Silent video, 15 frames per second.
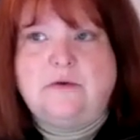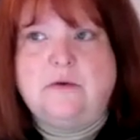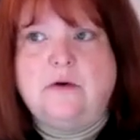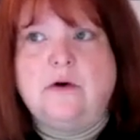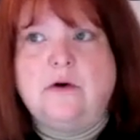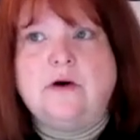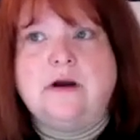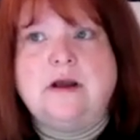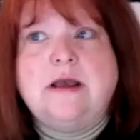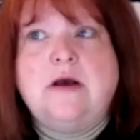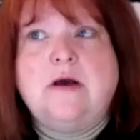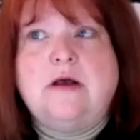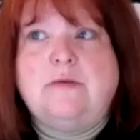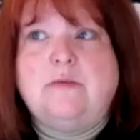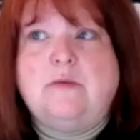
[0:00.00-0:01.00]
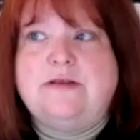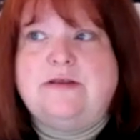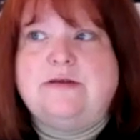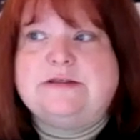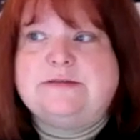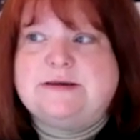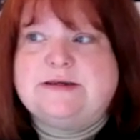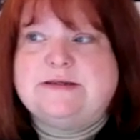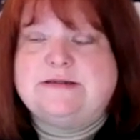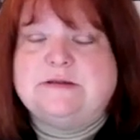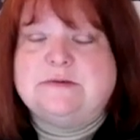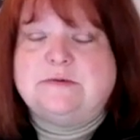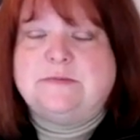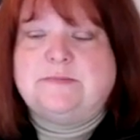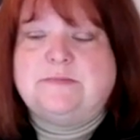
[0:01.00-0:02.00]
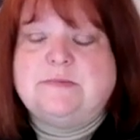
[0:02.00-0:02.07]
or one of the spaces we're